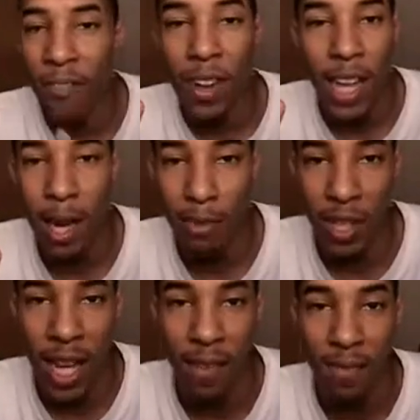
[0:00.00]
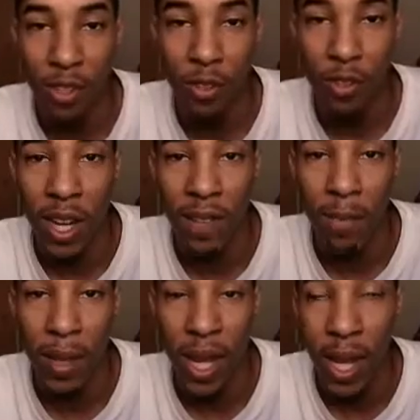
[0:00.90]
Every game should have this. You shouldn't have
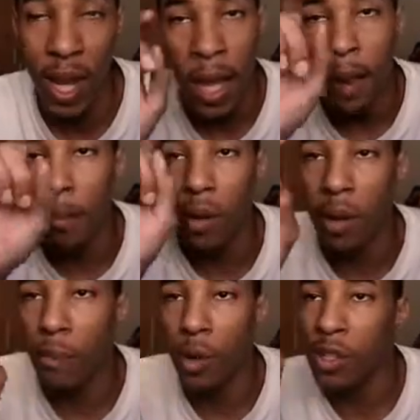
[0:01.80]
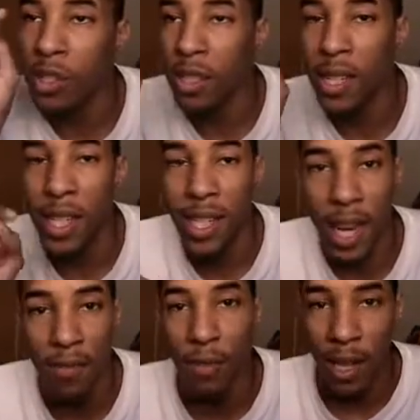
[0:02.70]
to be like putting points into things
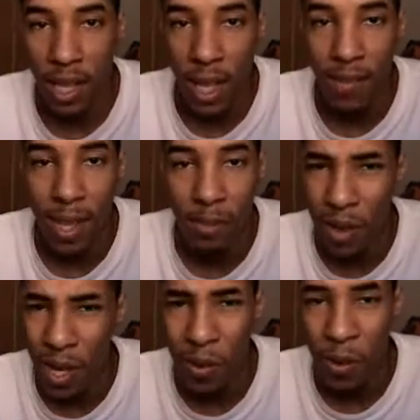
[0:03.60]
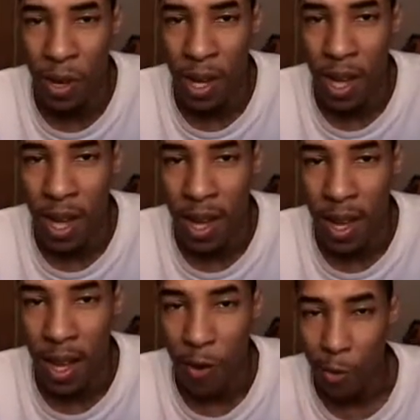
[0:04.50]
after you like level up. No,
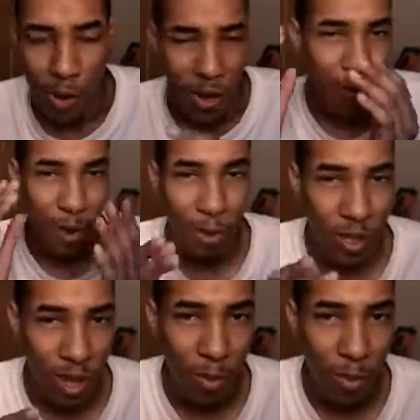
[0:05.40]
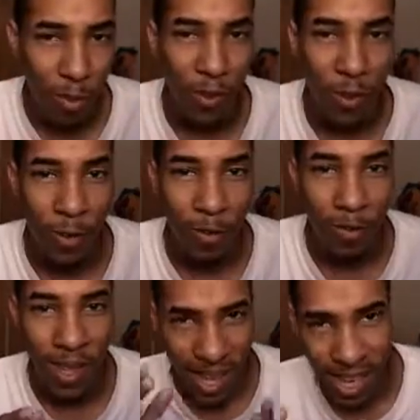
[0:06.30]
when you use the move,
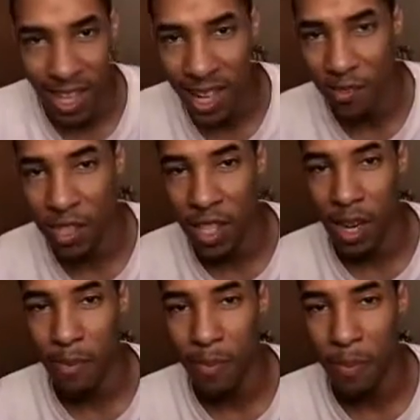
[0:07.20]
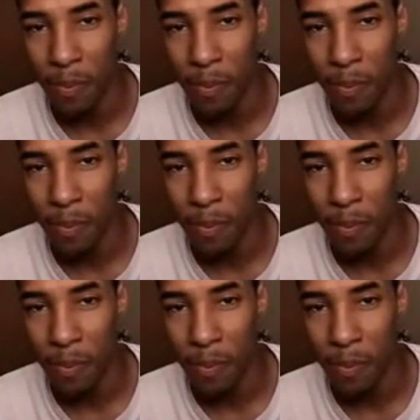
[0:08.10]
it levels up.